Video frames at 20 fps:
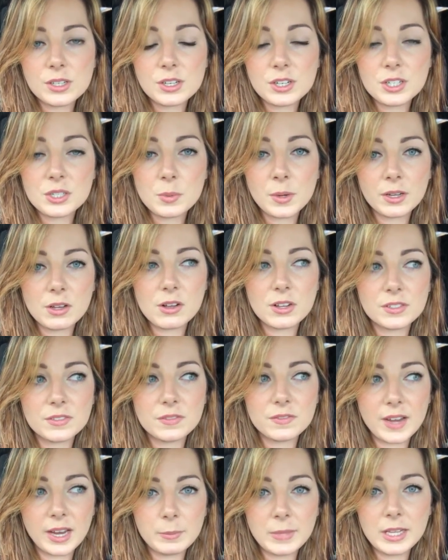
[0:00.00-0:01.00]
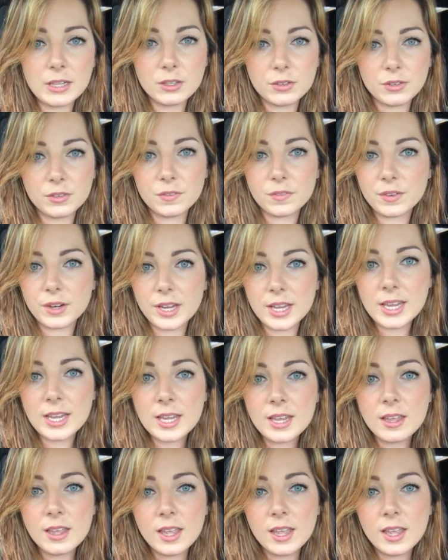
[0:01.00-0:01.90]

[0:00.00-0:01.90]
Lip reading: There's one called Find Me Gluten Free,